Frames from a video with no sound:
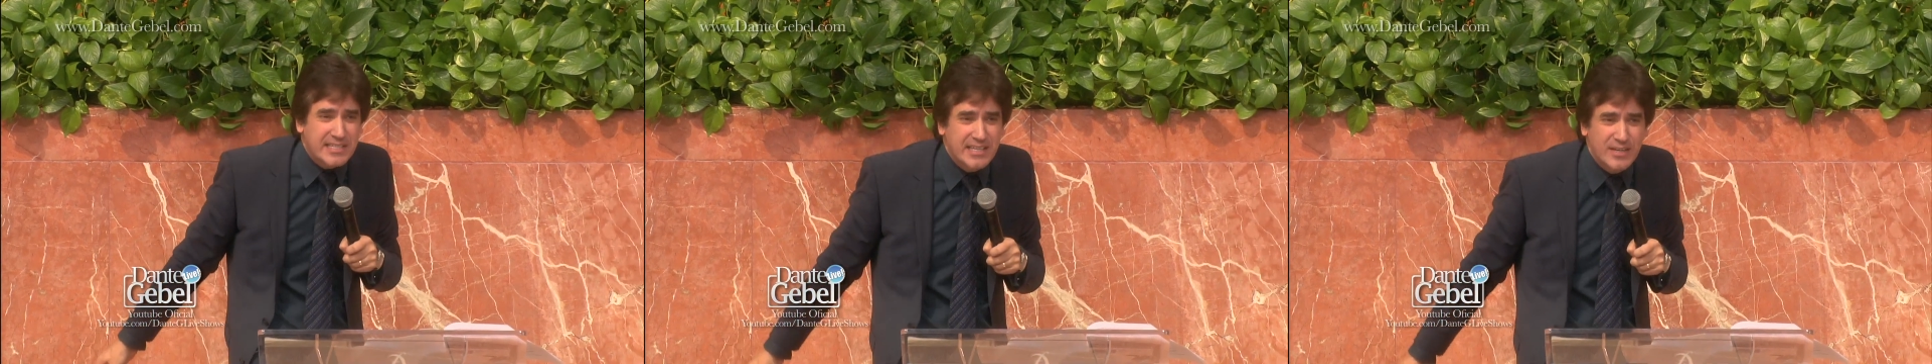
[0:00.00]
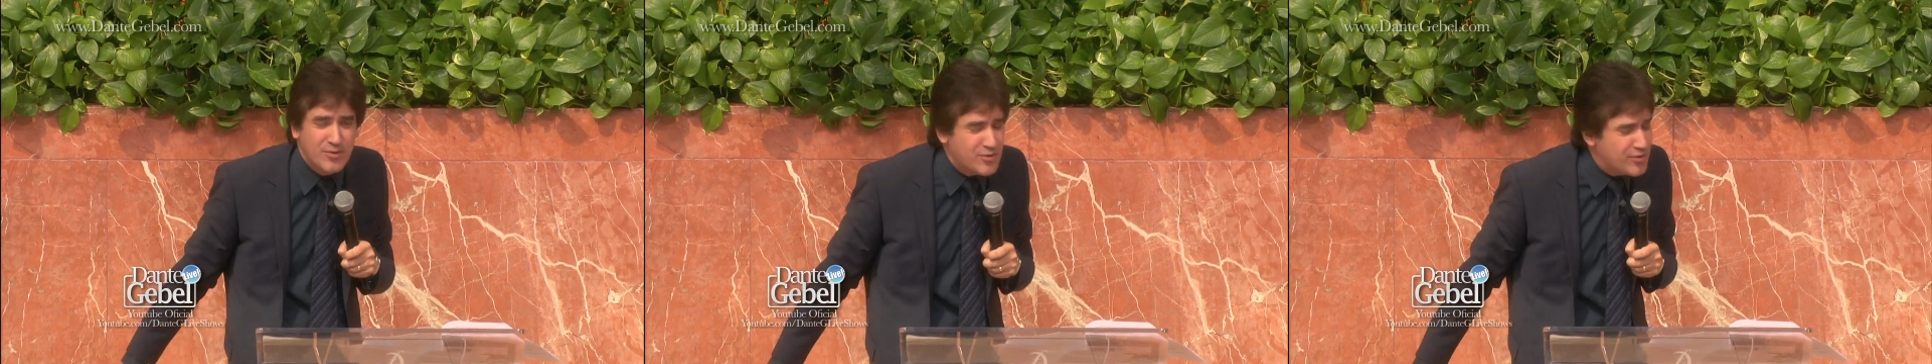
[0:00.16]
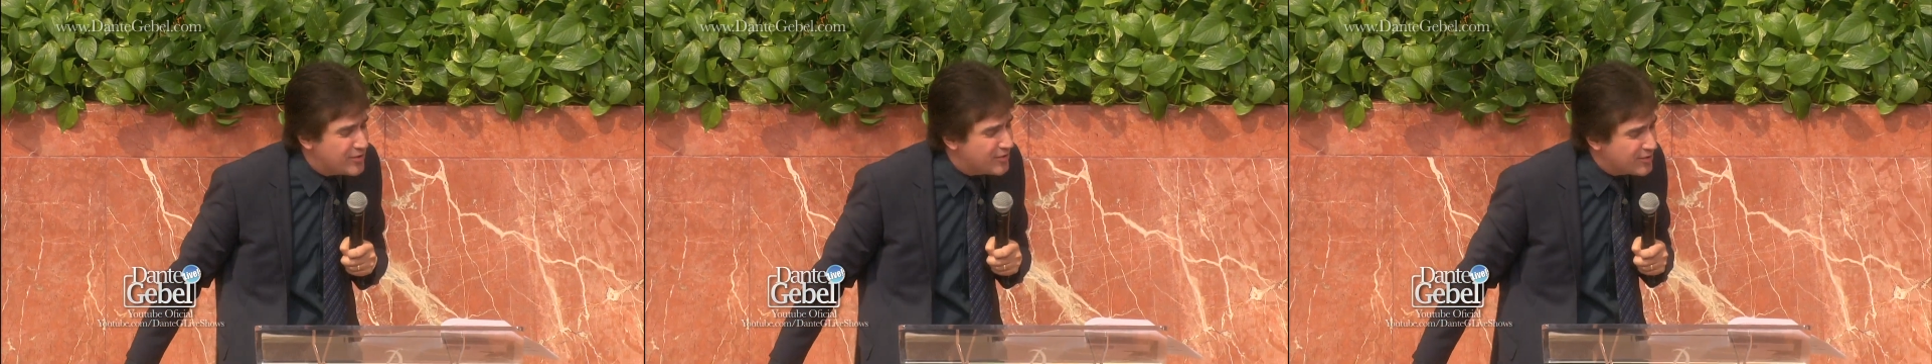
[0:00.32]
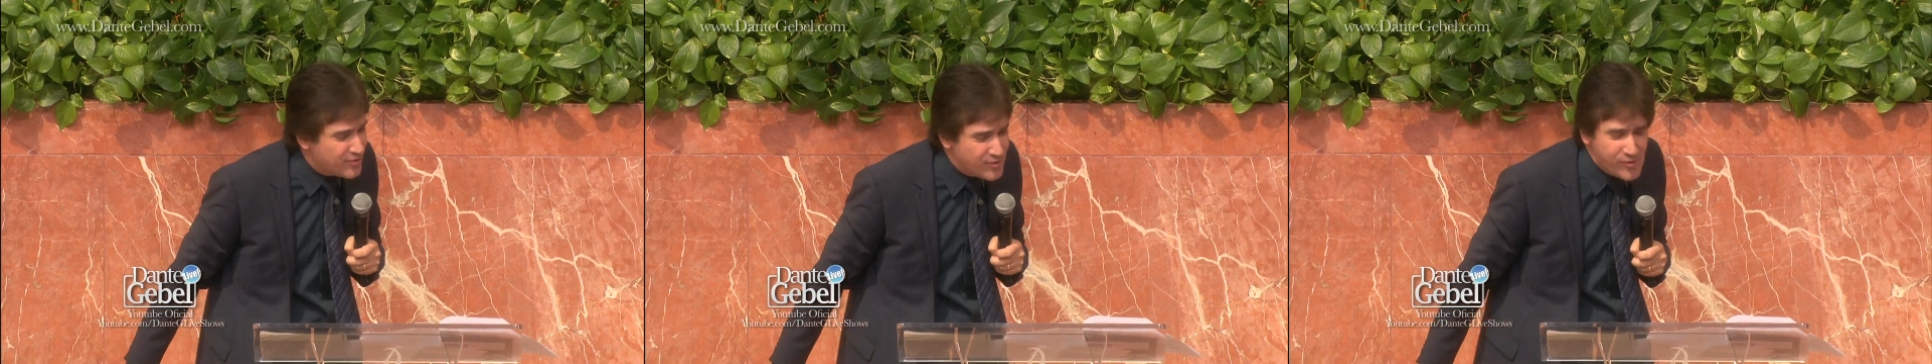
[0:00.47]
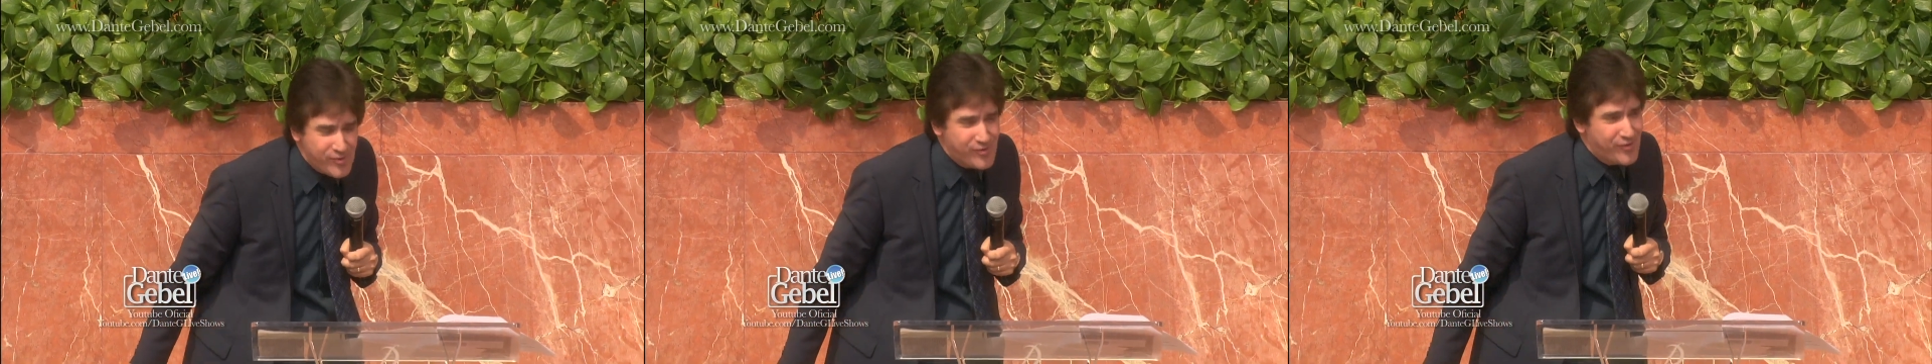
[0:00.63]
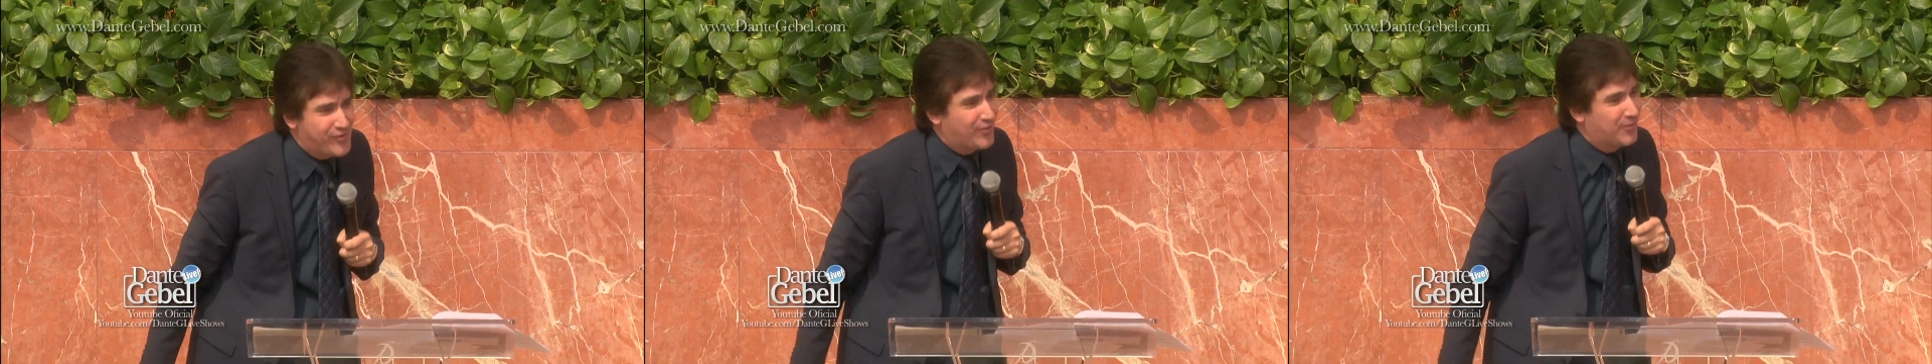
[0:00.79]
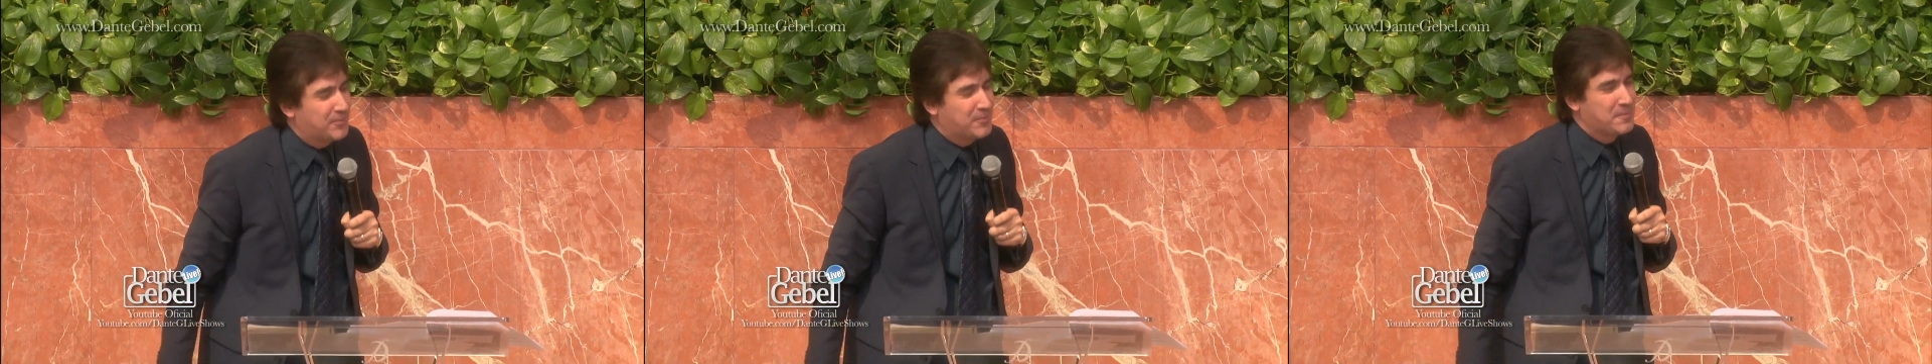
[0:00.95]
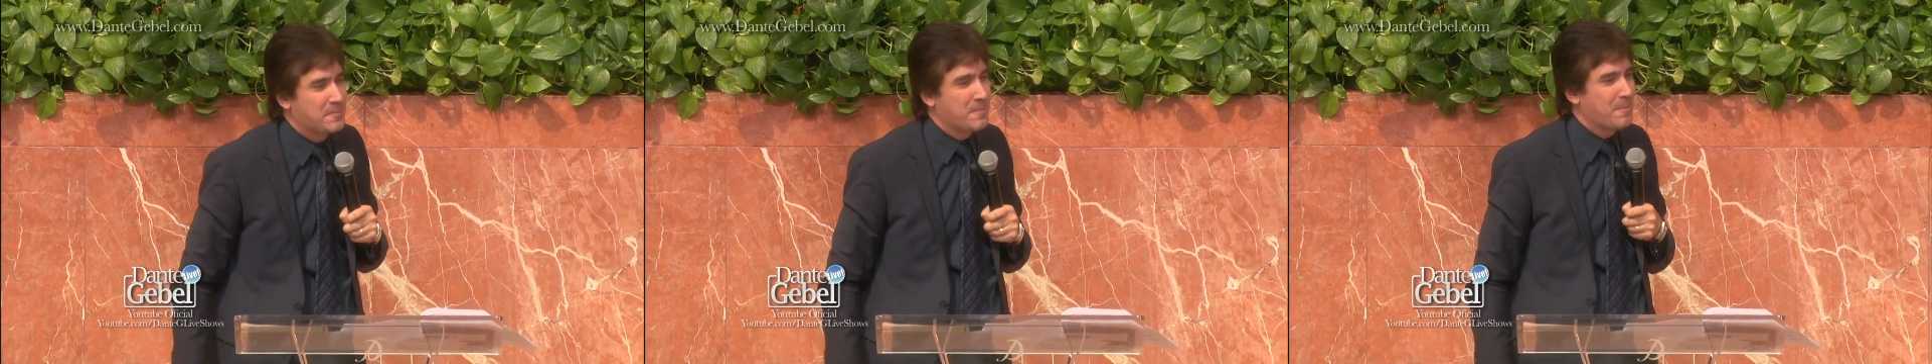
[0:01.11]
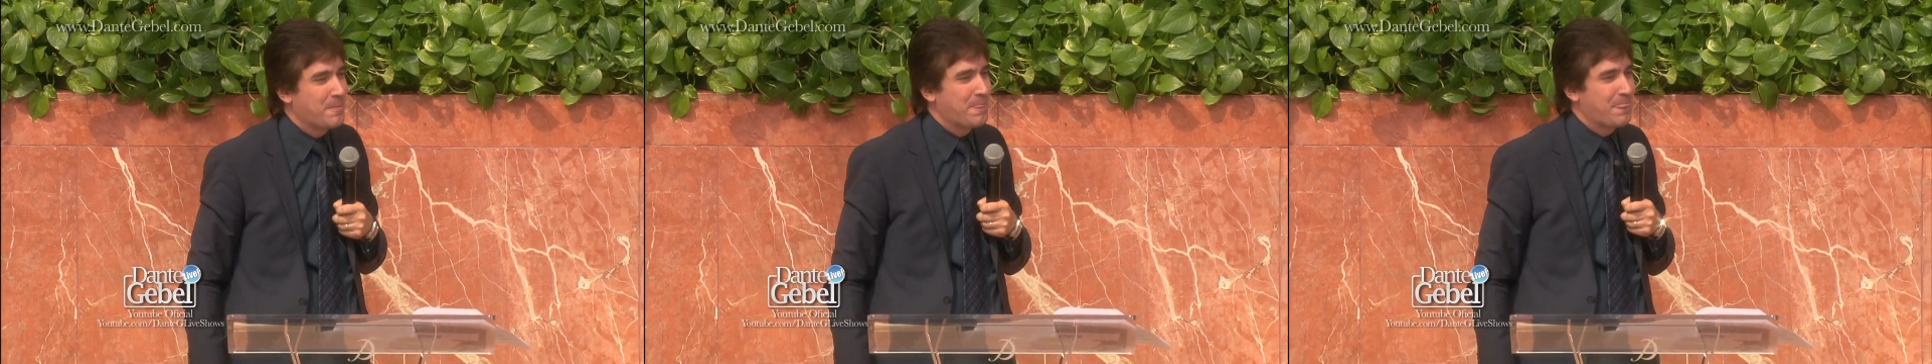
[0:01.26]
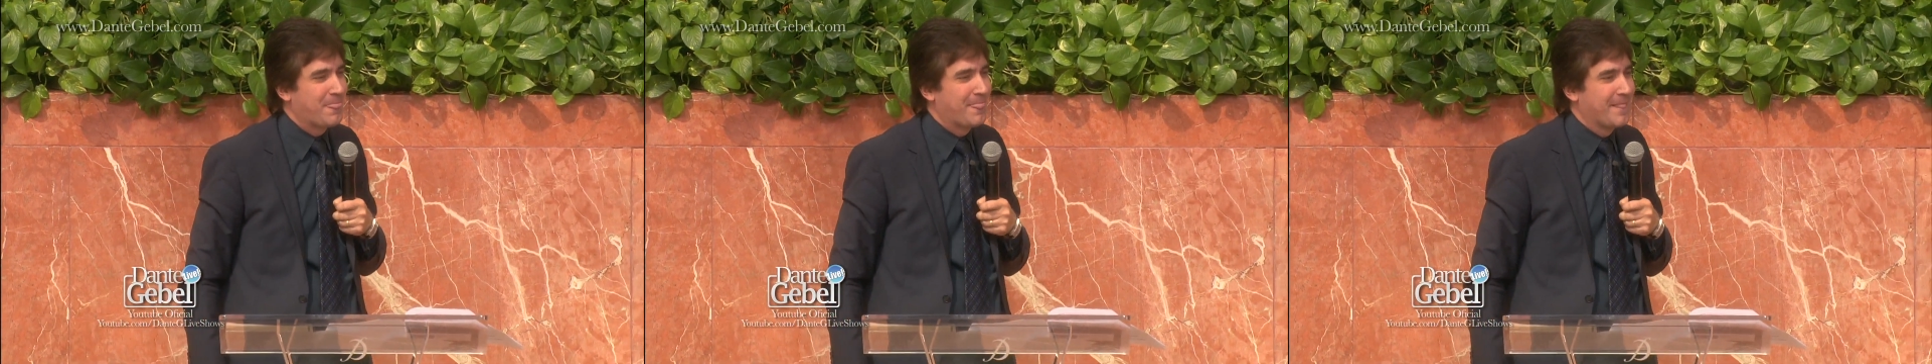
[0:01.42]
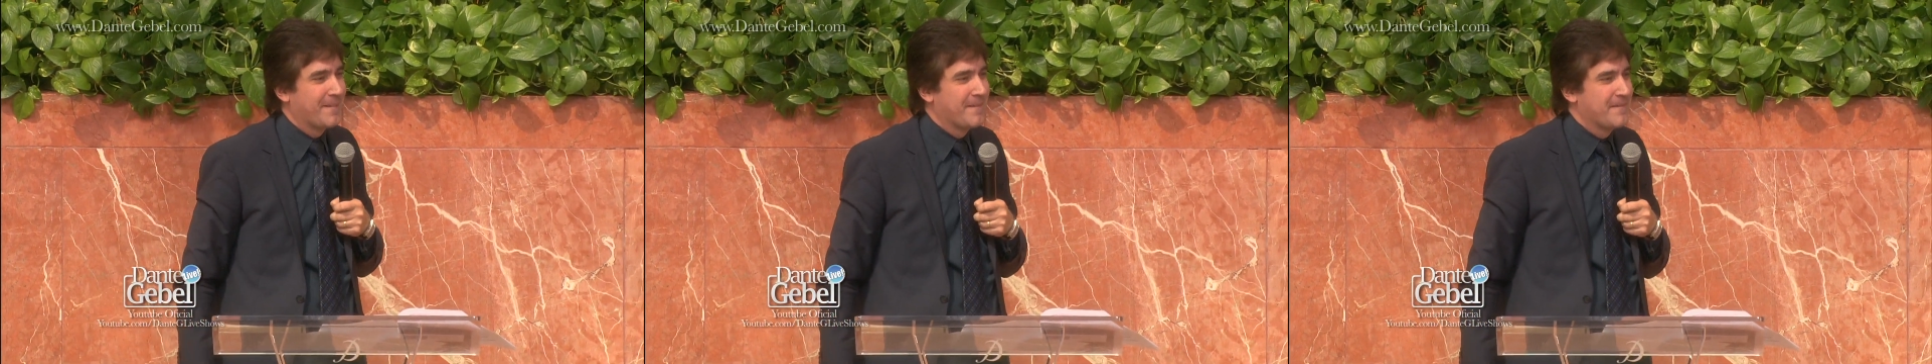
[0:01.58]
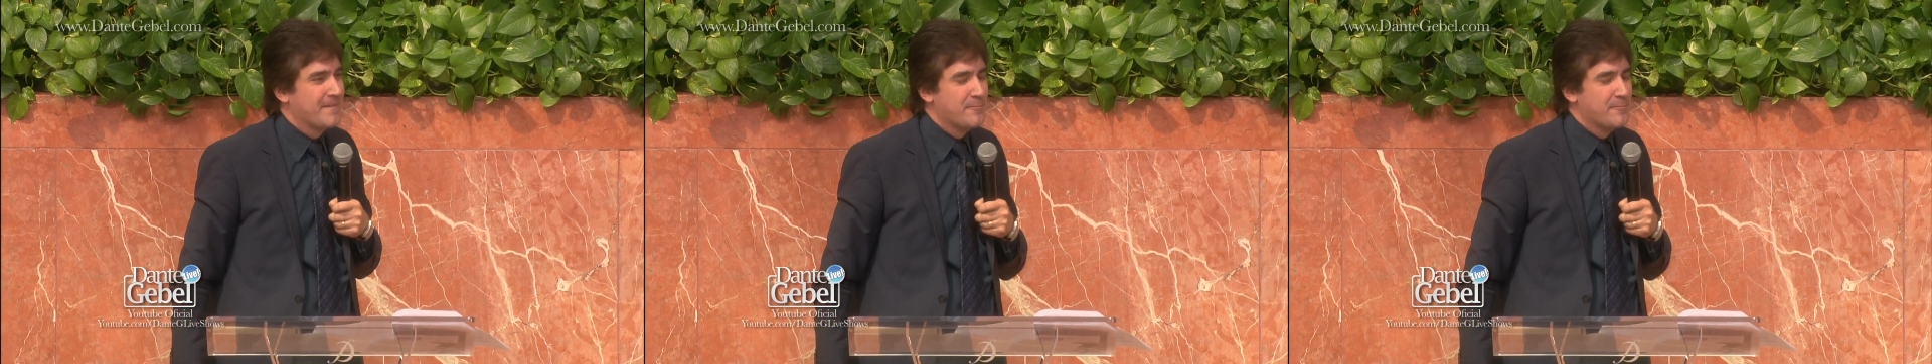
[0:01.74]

congregating. No, no.